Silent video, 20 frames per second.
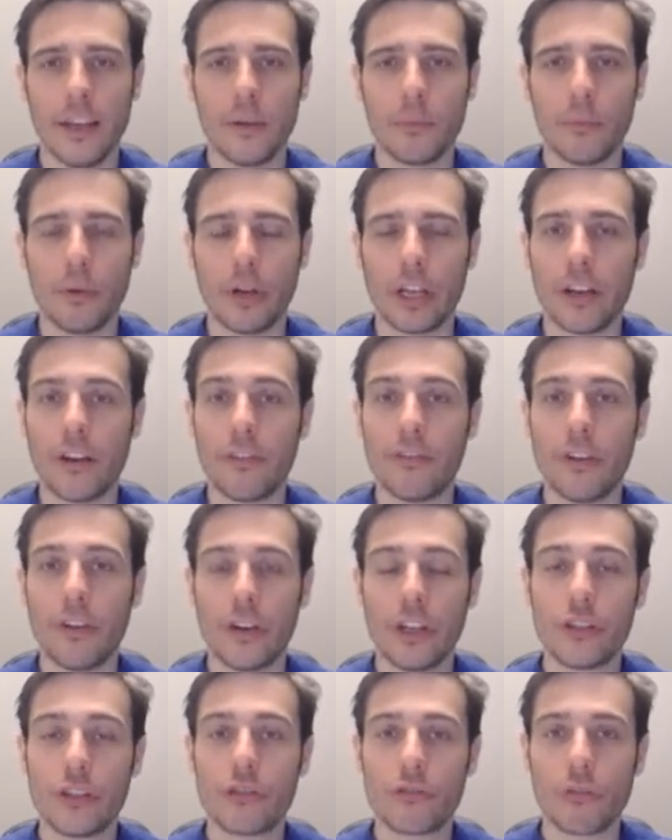bring a
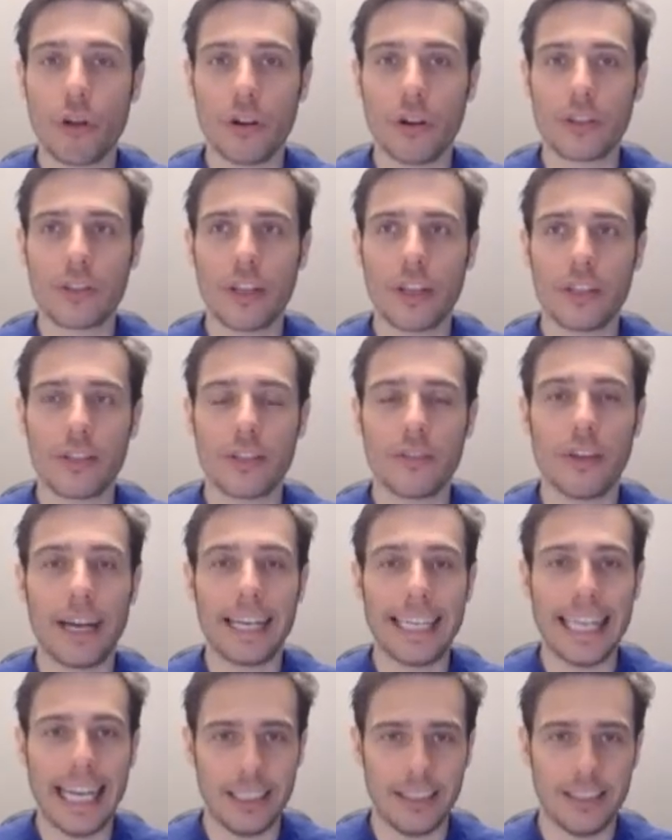very strong sense of
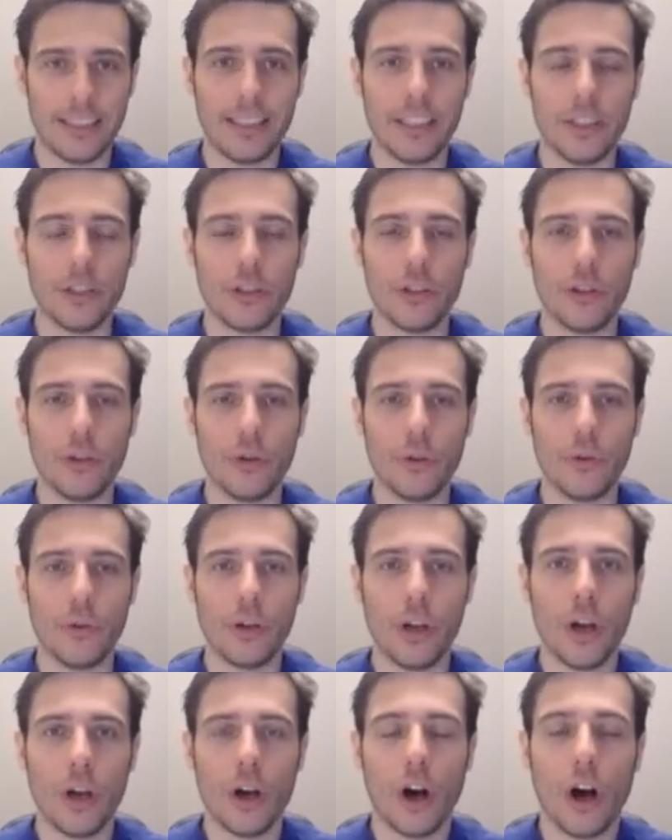identity to you
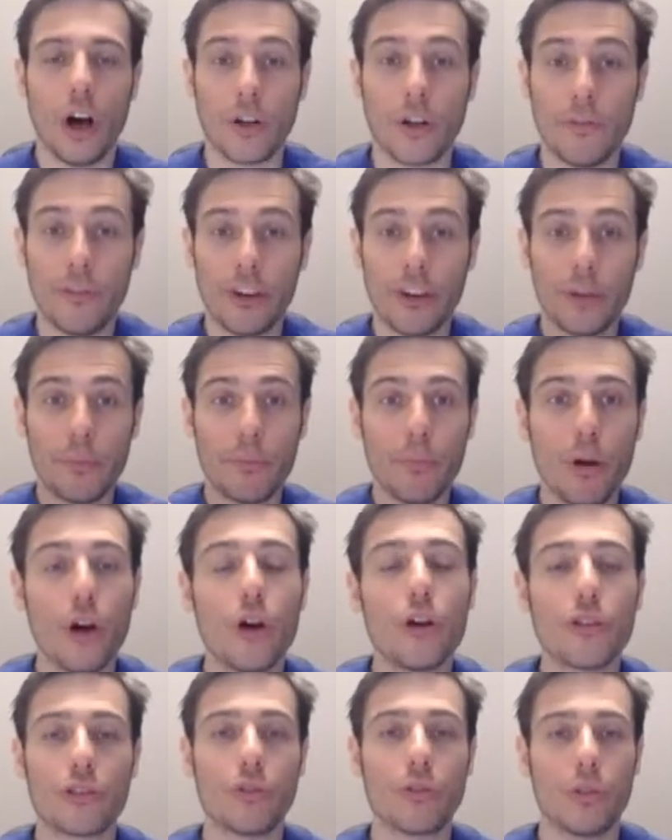on a very
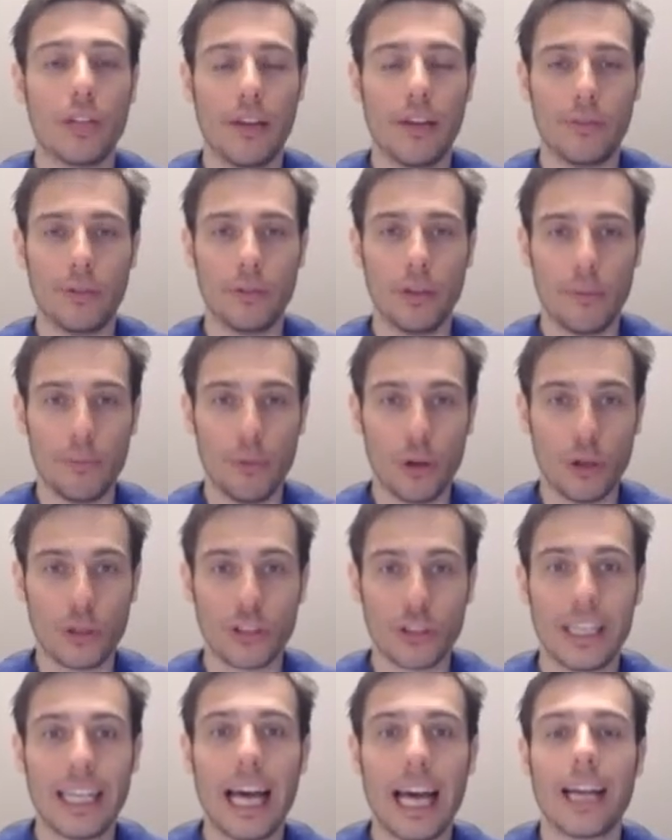personal level, a
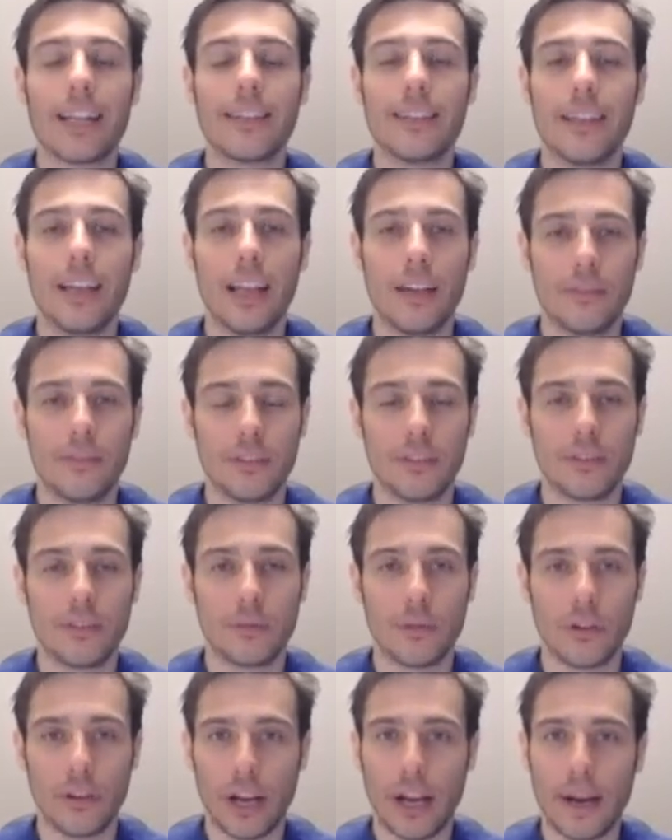personality level,
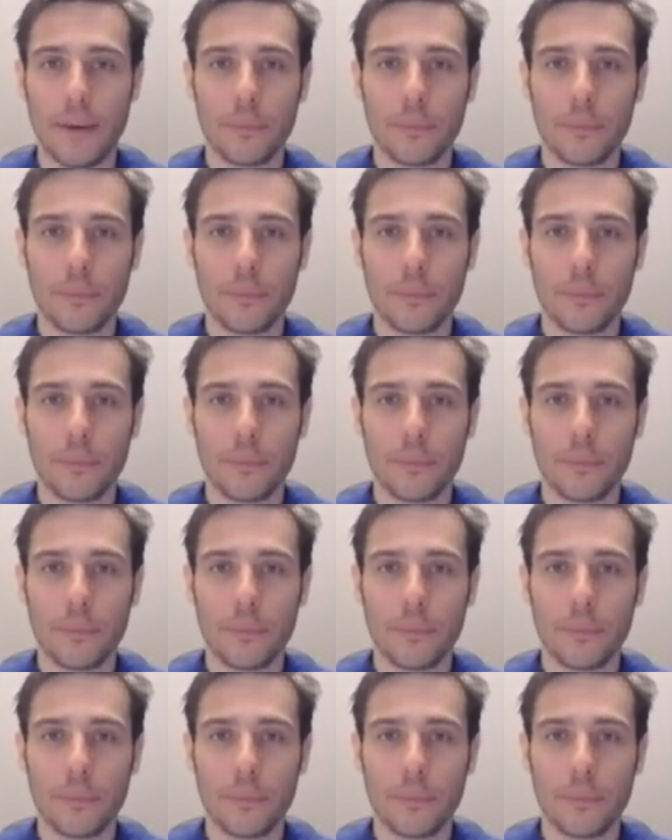okay?